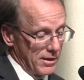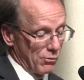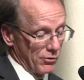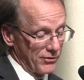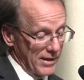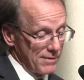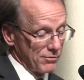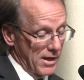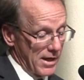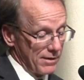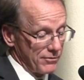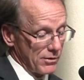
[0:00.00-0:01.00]
It will save
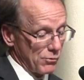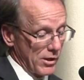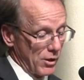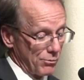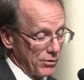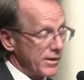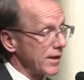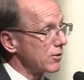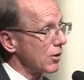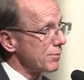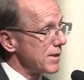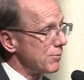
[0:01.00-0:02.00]
lives, it will help
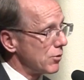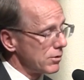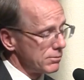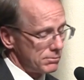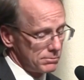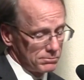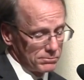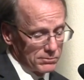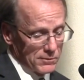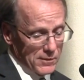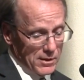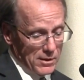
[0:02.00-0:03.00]
protect our people,
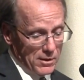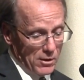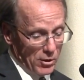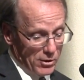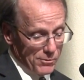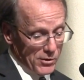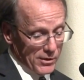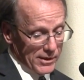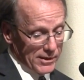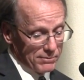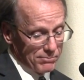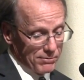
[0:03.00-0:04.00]
our
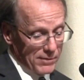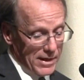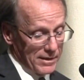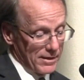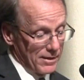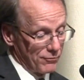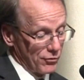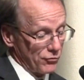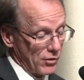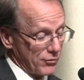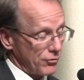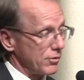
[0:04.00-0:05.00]
community, and the
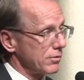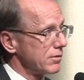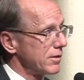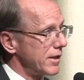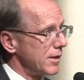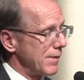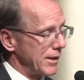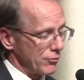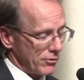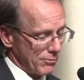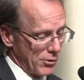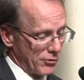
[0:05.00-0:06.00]
infrastructure in a
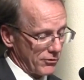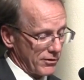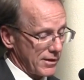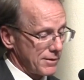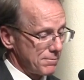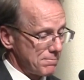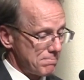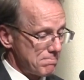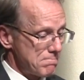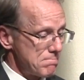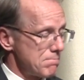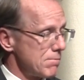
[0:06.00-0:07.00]
major emergency.
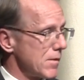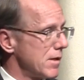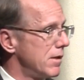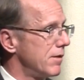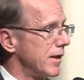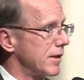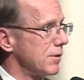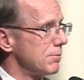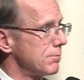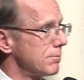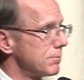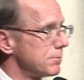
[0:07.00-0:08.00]
Thank you.